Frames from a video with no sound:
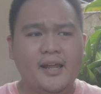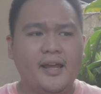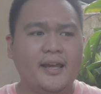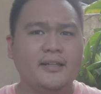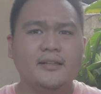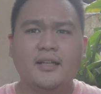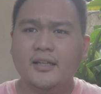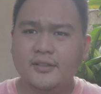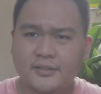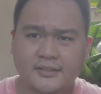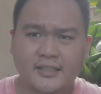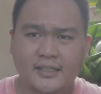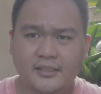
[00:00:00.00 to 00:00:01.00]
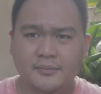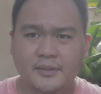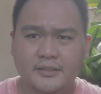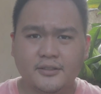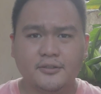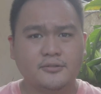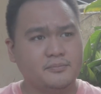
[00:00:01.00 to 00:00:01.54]
and understandably
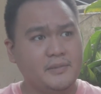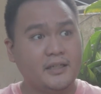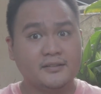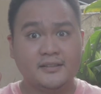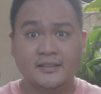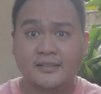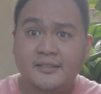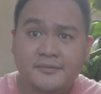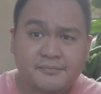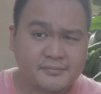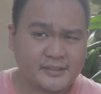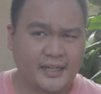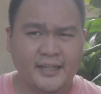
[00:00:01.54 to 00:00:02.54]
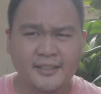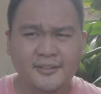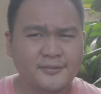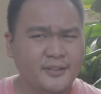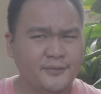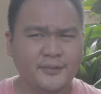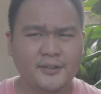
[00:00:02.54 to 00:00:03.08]
so, because it's kind
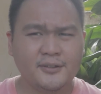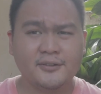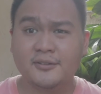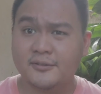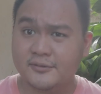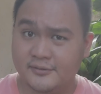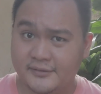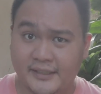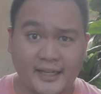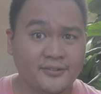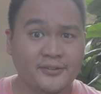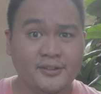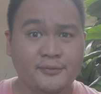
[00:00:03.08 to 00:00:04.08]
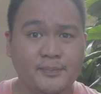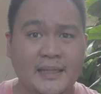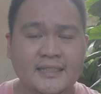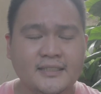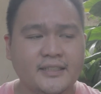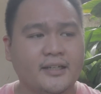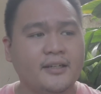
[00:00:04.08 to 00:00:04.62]
of difficult to get rid of
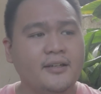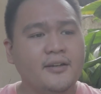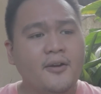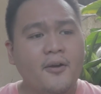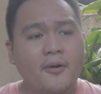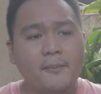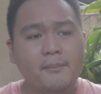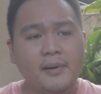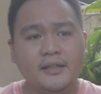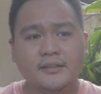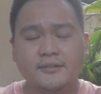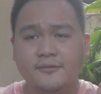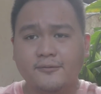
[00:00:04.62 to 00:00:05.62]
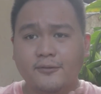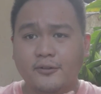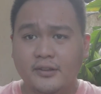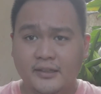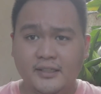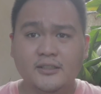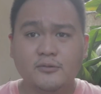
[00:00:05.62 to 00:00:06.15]
plastic. But for
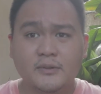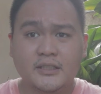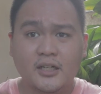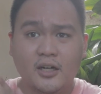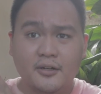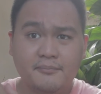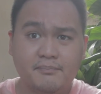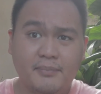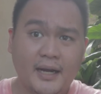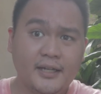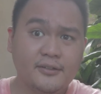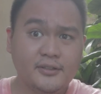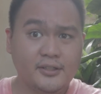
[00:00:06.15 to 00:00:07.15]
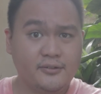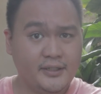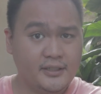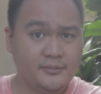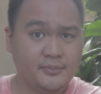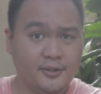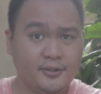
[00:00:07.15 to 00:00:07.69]
things which are
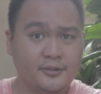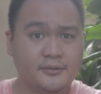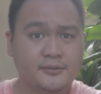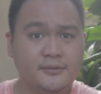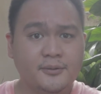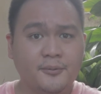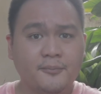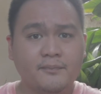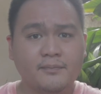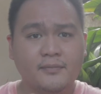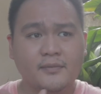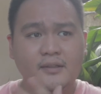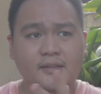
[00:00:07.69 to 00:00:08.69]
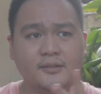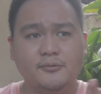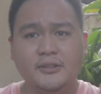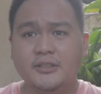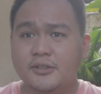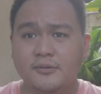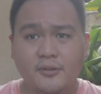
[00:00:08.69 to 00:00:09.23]
biodegradable,
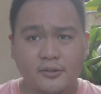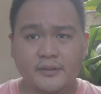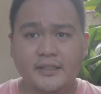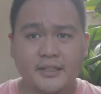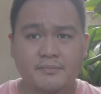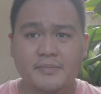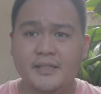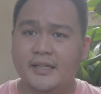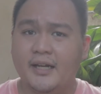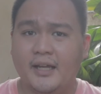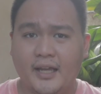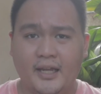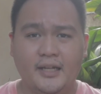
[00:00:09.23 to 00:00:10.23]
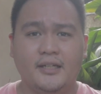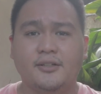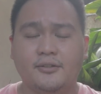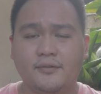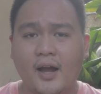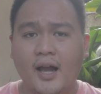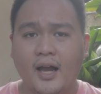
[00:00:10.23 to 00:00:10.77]
we should already be ahead
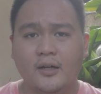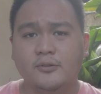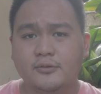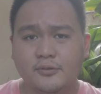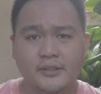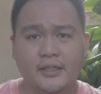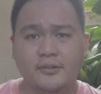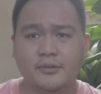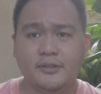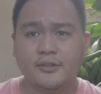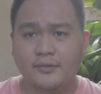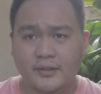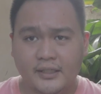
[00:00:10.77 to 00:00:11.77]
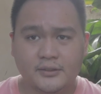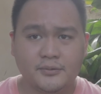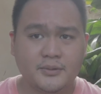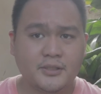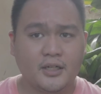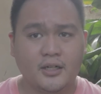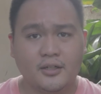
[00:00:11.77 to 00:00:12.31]
of how to get rid of things
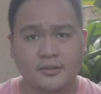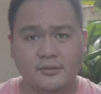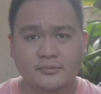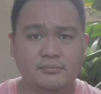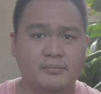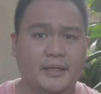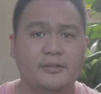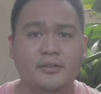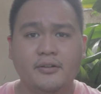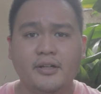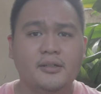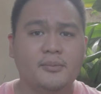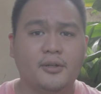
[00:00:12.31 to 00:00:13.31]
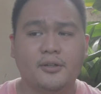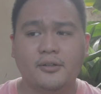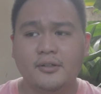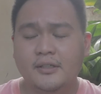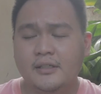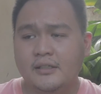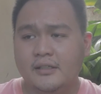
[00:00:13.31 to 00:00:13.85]
which are biodegradable,
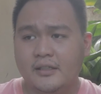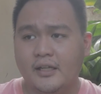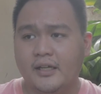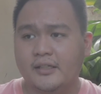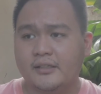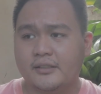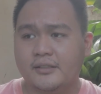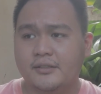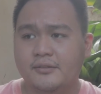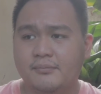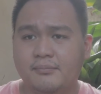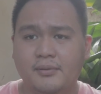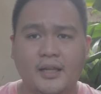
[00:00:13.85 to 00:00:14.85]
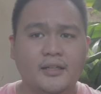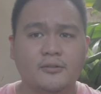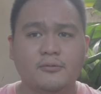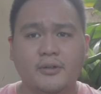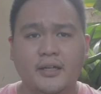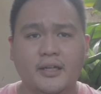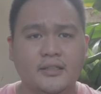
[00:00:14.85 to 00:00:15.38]
like plant
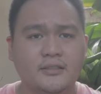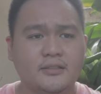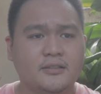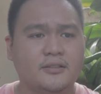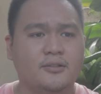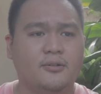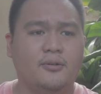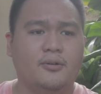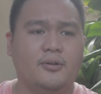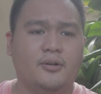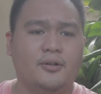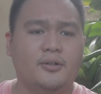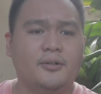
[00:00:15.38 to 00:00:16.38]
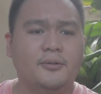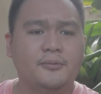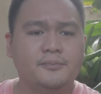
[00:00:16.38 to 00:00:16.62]
waste or